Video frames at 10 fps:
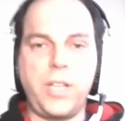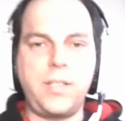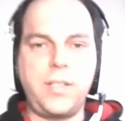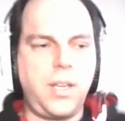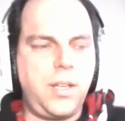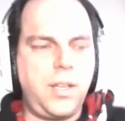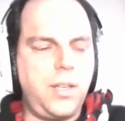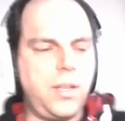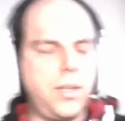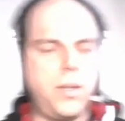Uh,
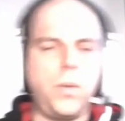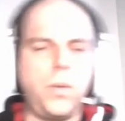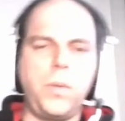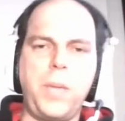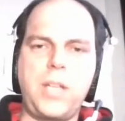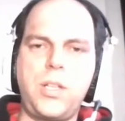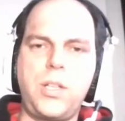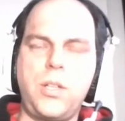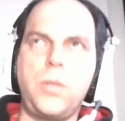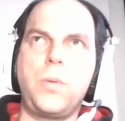with batch,
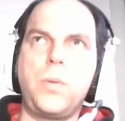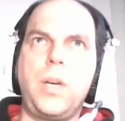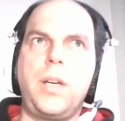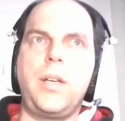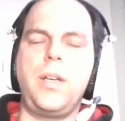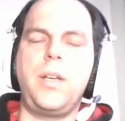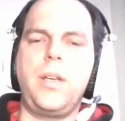you uh,